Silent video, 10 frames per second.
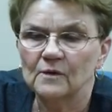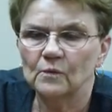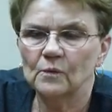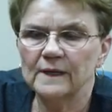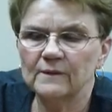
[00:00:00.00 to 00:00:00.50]

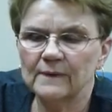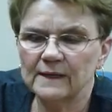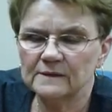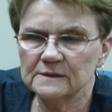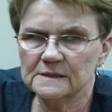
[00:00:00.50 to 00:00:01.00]
We
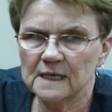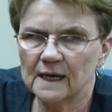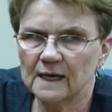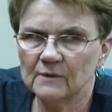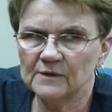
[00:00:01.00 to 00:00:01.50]
went
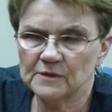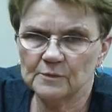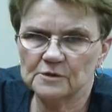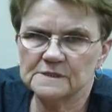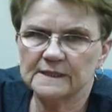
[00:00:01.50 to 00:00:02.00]
uh, with the
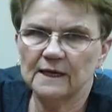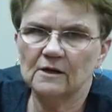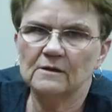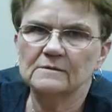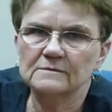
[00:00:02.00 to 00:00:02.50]

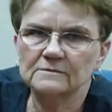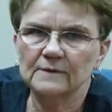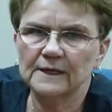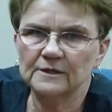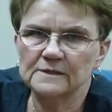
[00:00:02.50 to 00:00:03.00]
personnel
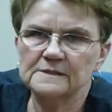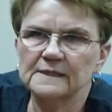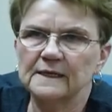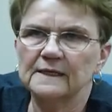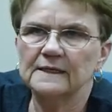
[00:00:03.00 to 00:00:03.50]
records,
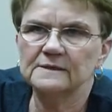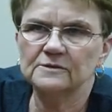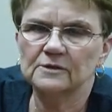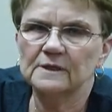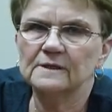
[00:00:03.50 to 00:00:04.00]
and it
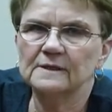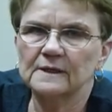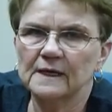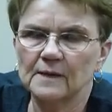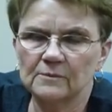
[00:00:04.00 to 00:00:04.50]
took a
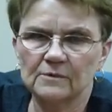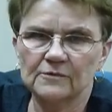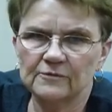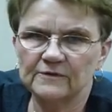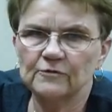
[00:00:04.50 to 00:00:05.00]
couple,
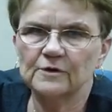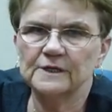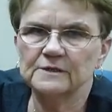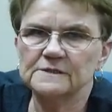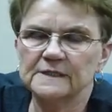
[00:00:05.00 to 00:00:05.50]
three, four
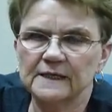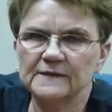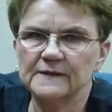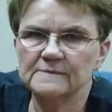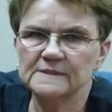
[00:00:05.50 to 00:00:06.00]
years to get
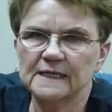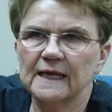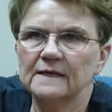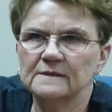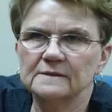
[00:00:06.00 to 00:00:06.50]
them
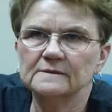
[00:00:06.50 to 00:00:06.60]
scanned.